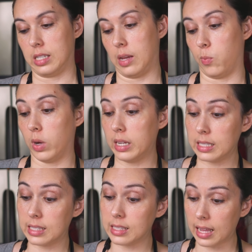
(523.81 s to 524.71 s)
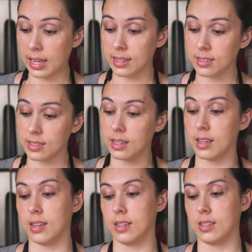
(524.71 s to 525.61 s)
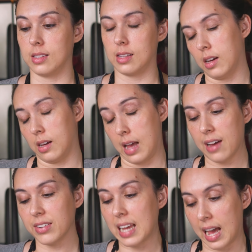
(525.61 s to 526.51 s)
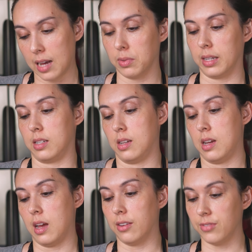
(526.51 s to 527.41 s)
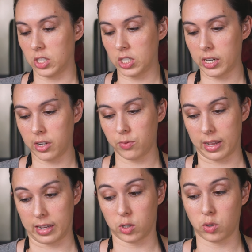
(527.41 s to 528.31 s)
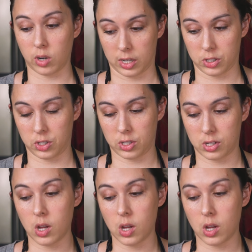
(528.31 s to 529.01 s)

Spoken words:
and what it says is half a tablet of vegetarian rennet crushed,